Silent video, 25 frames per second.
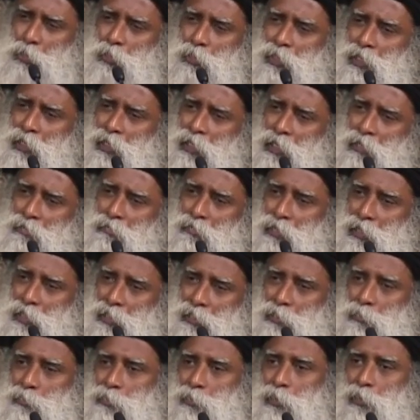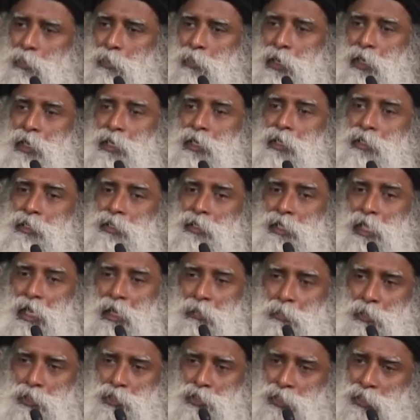you will never explore any other
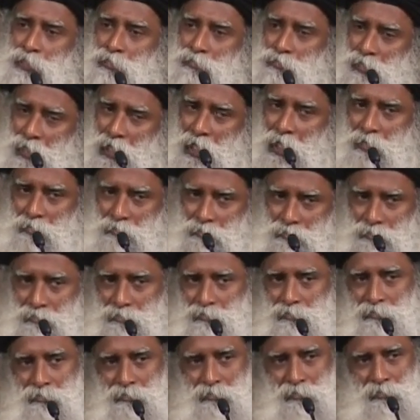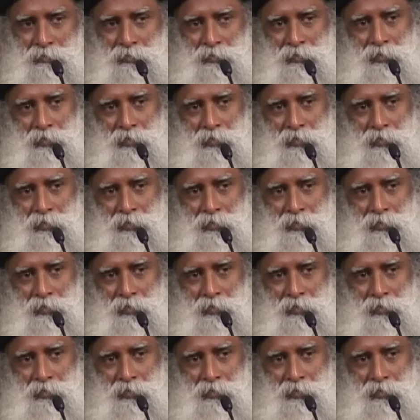dimension of life.